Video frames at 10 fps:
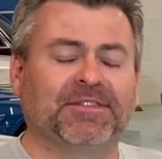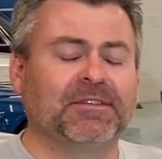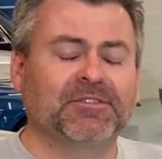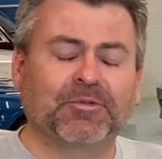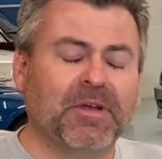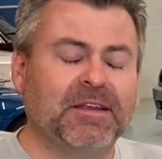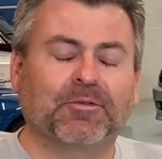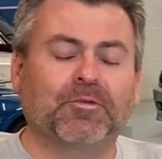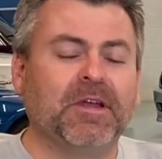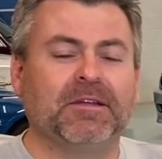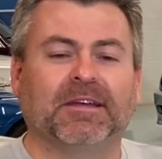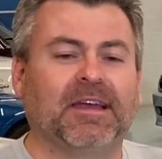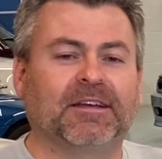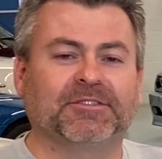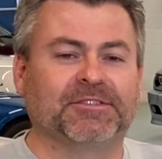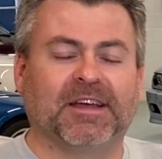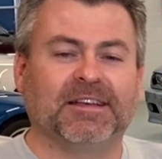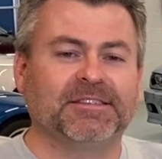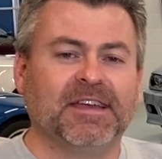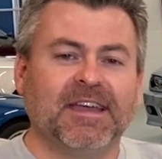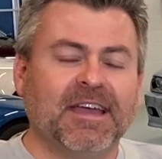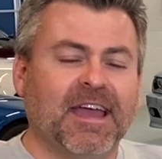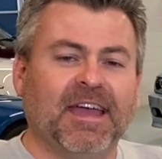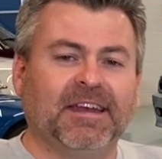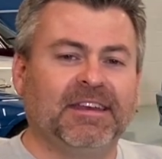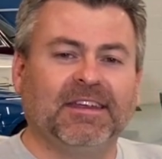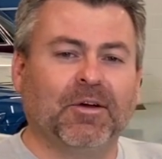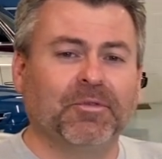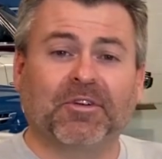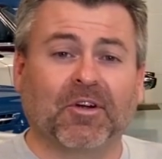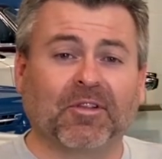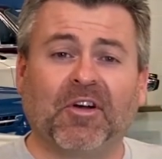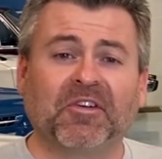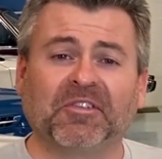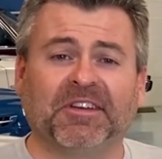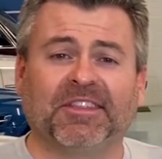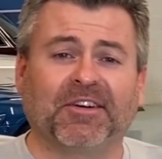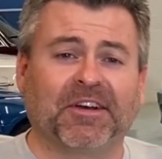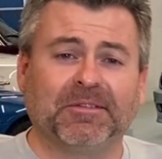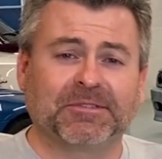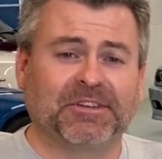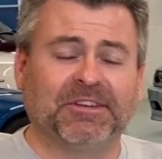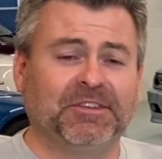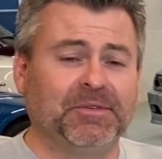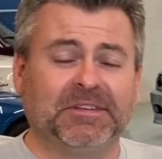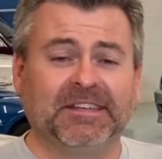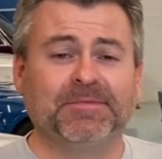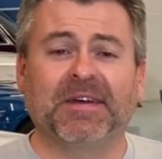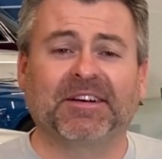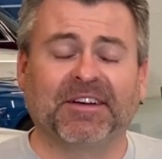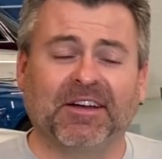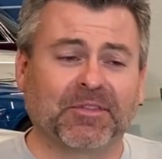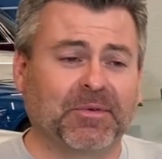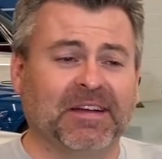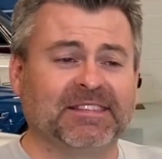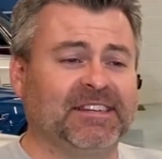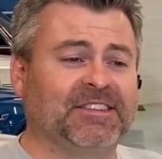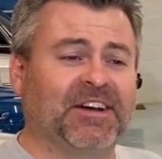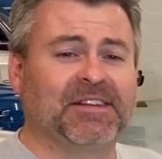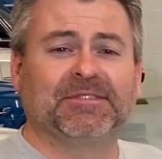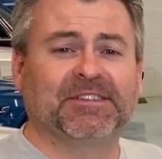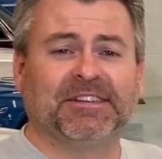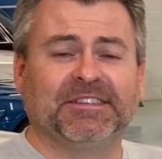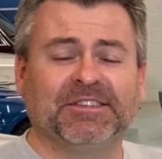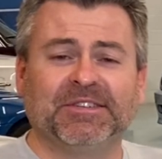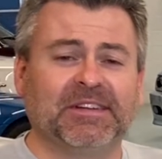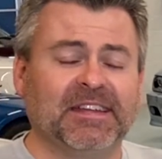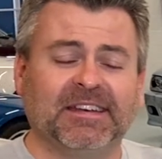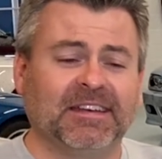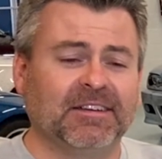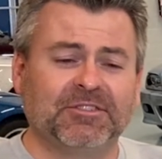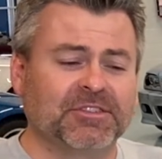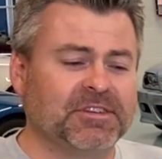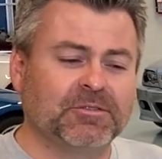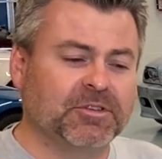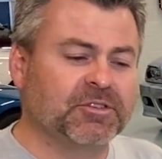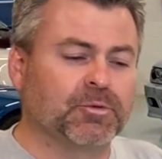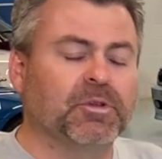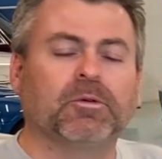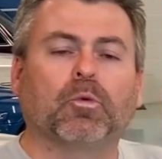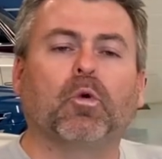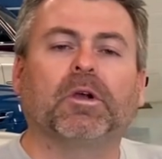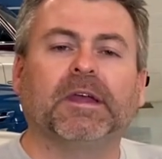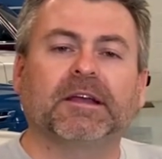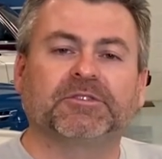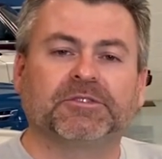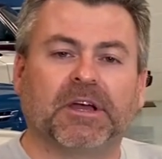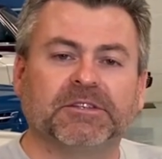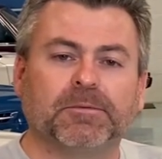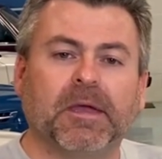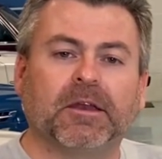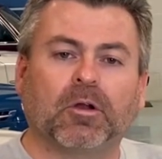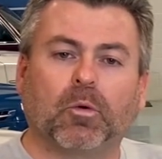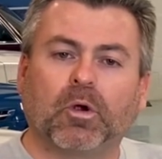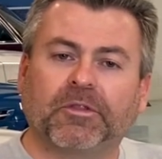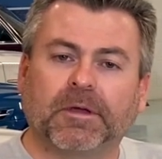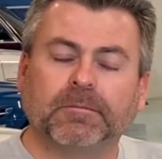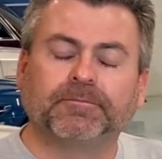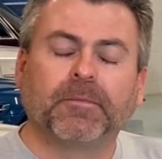It was a great exercise. And he owned the car longer than he thought he was going to do. He did better health-wise than he thought he was going to do, and it was just a really rewarding exercise that made it all worth it.